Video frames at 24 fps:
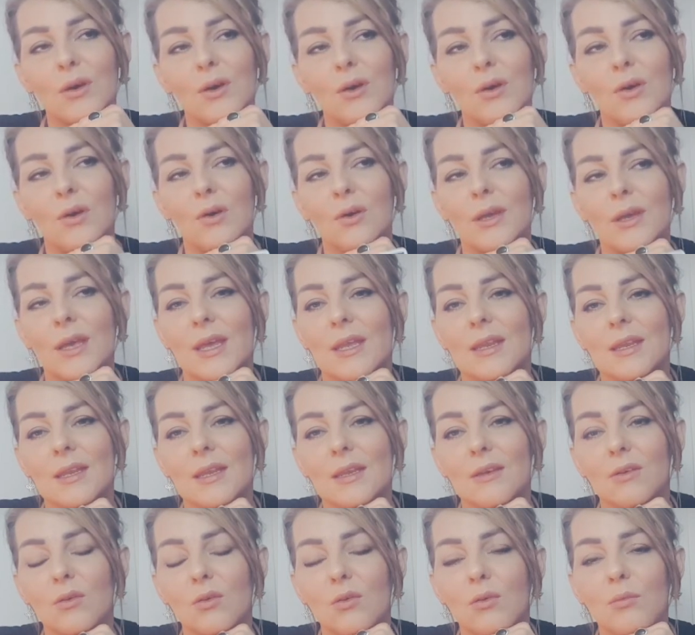are
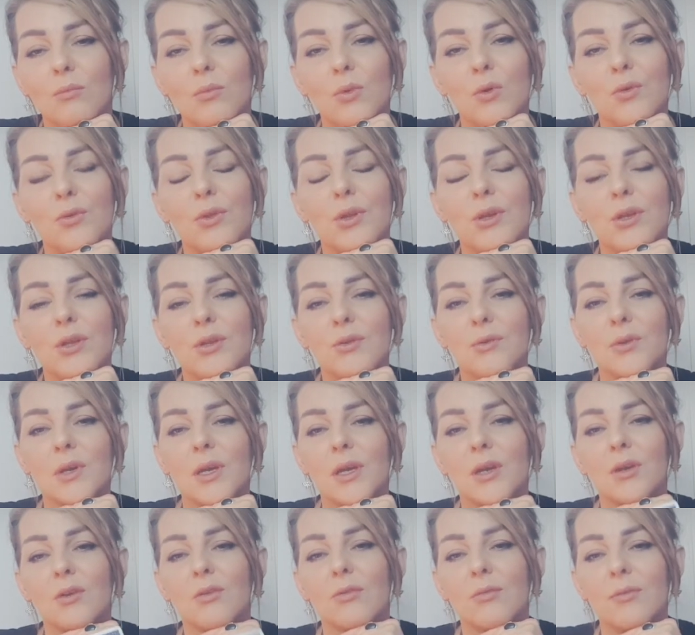getting or more than you
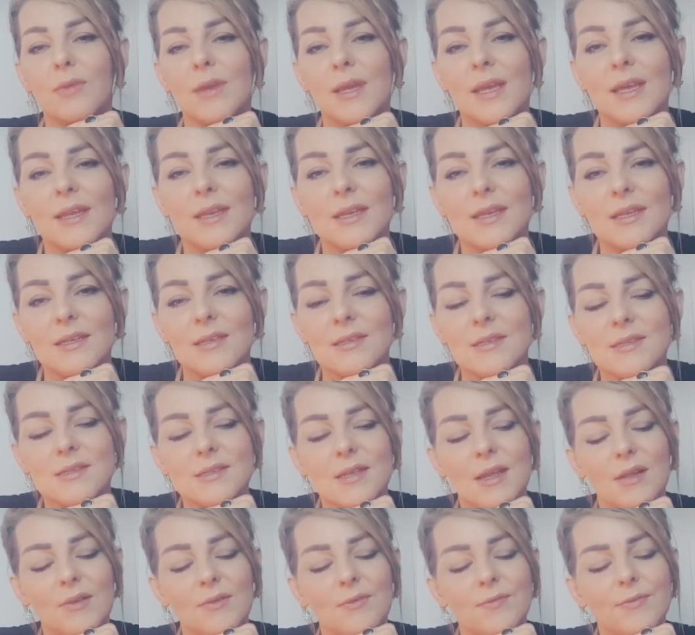can create in
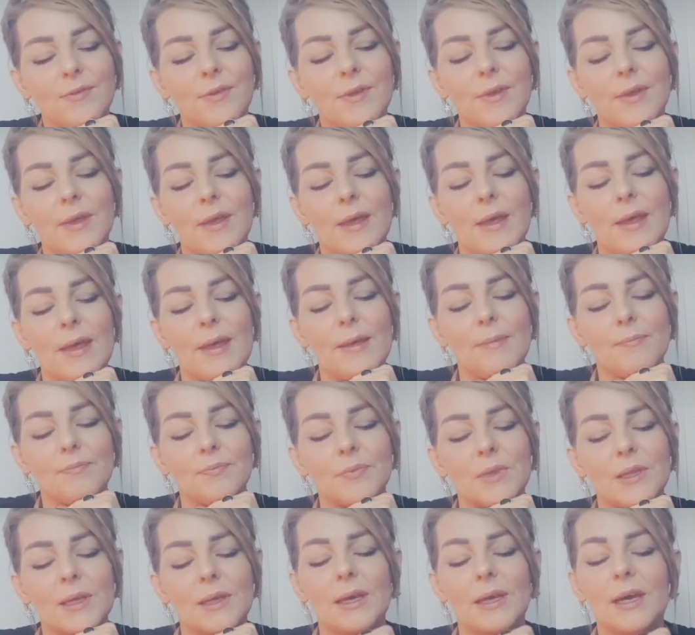self. Um,
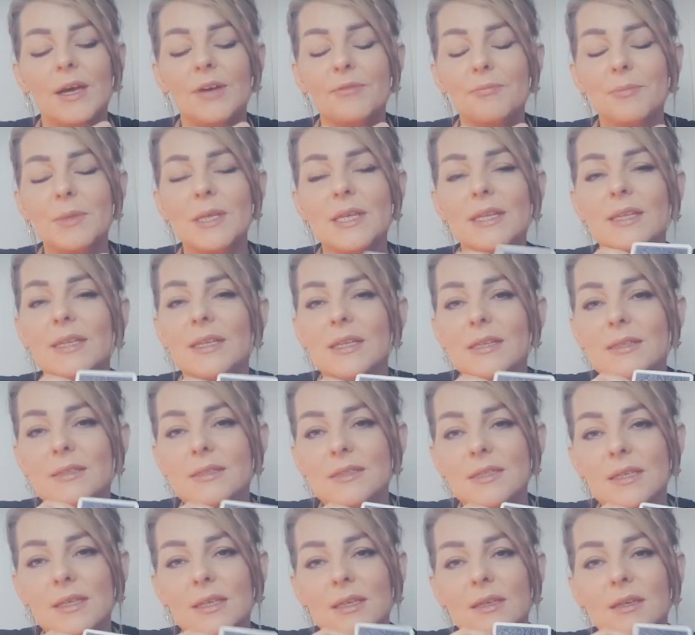I've been
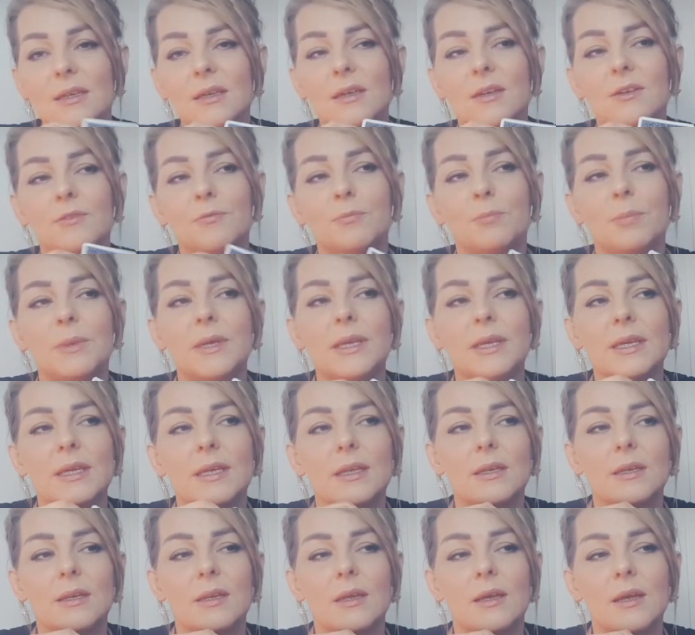guilty of
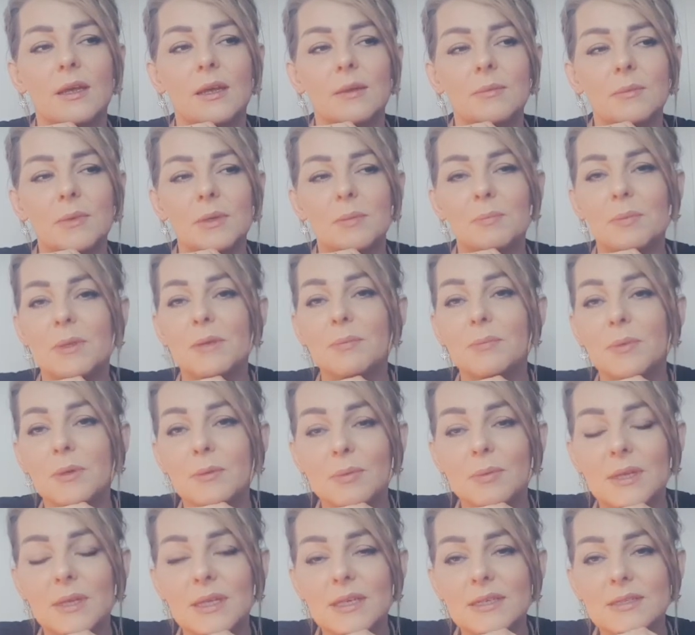being um, a people
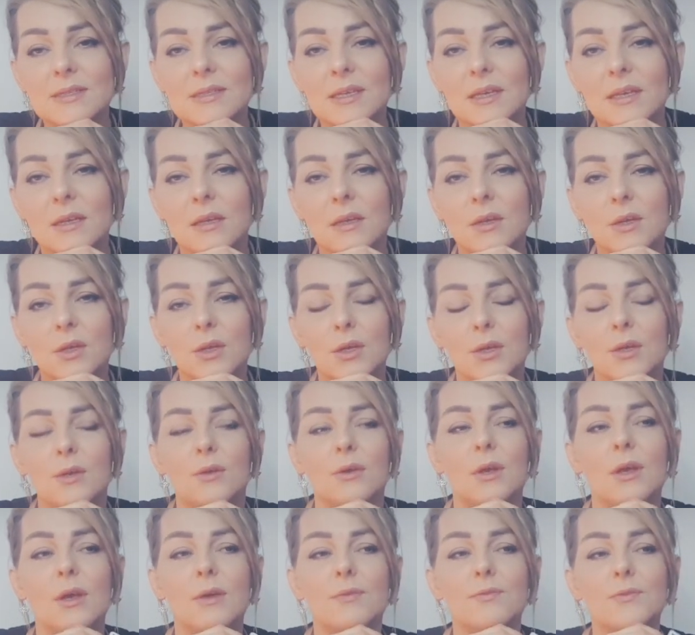pleaser
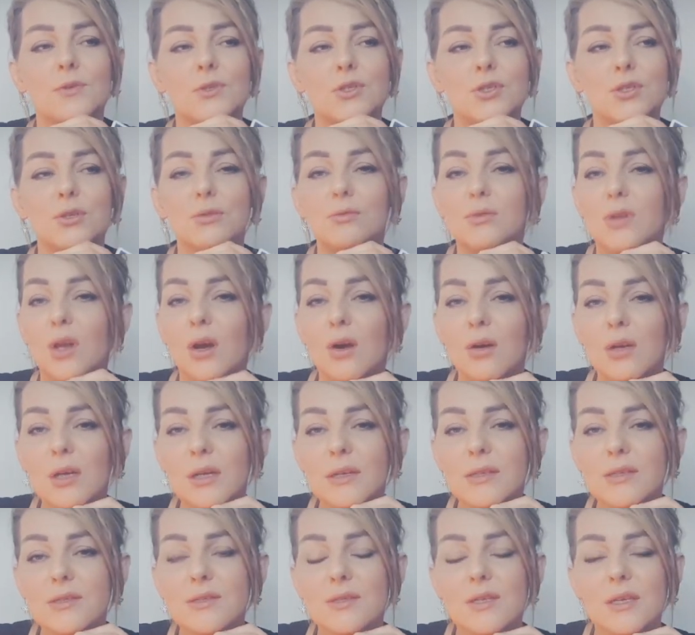uh, for too long.
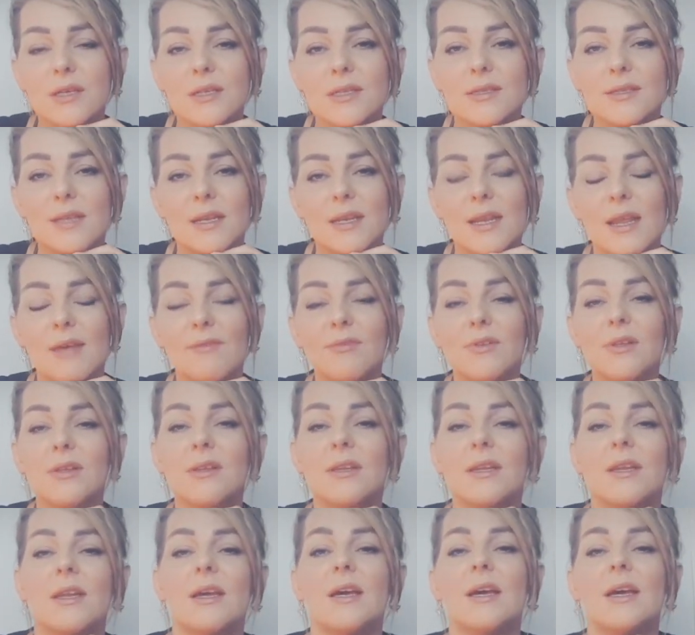It's it's a level
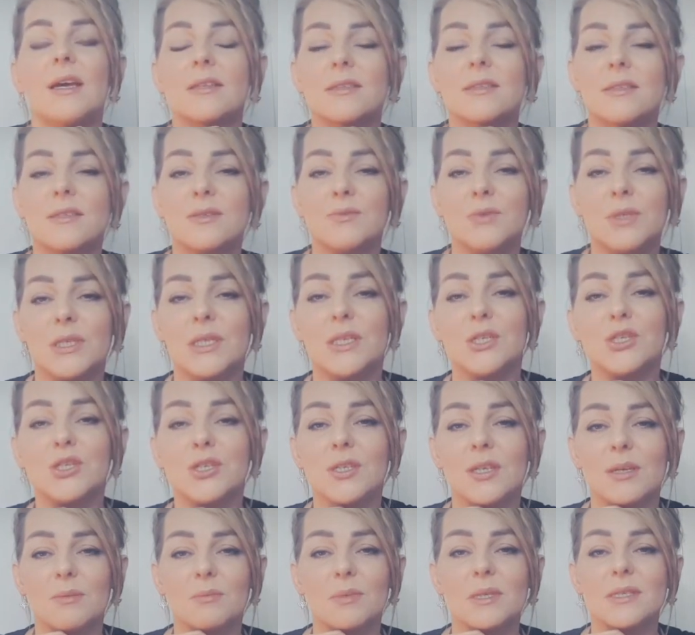that I had to
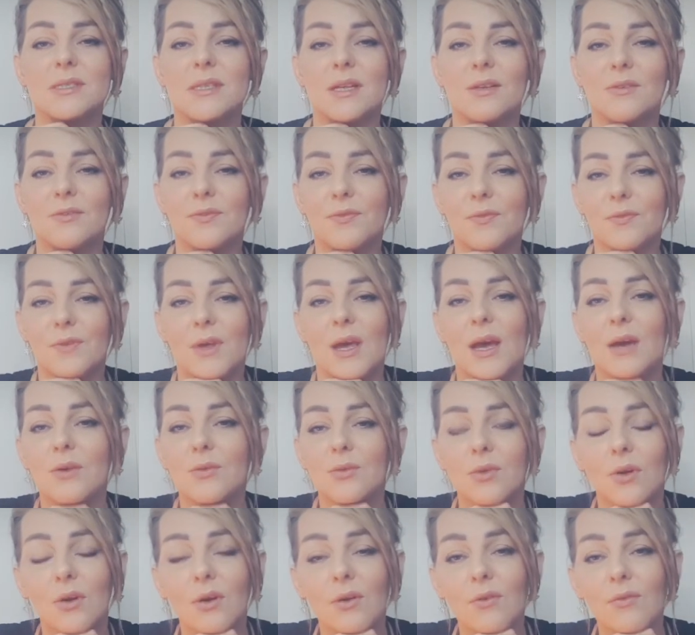initiate myself out
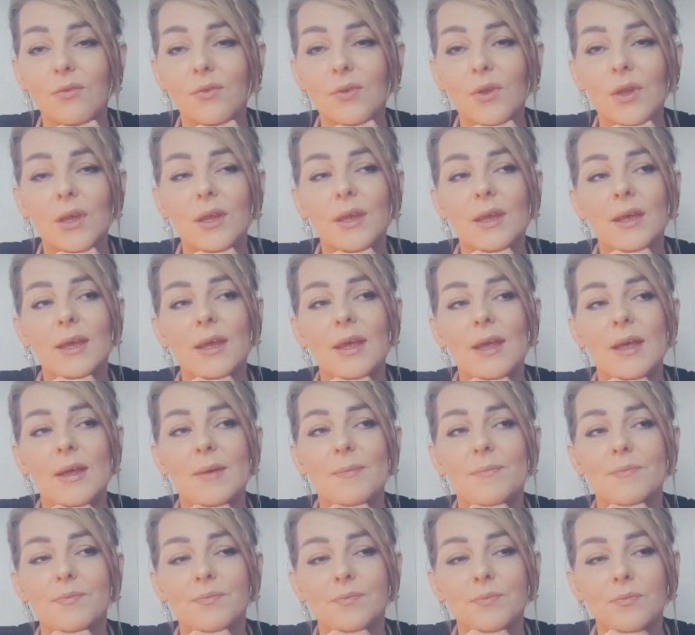of.
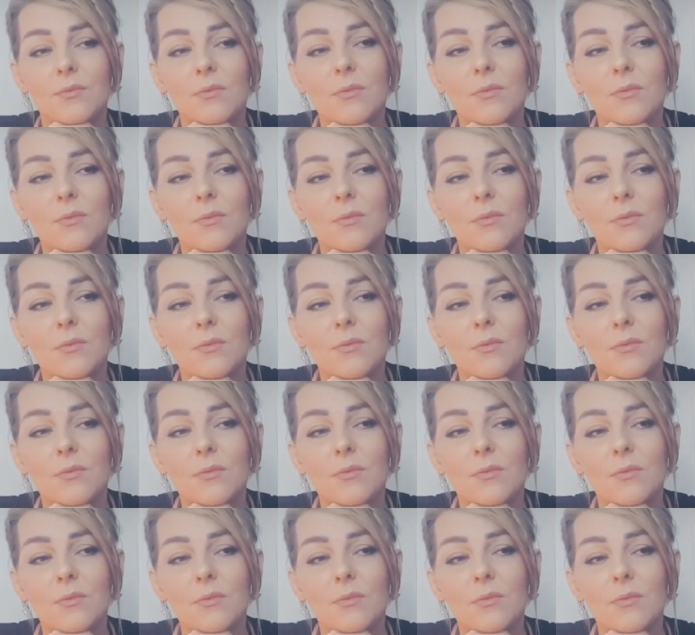Um,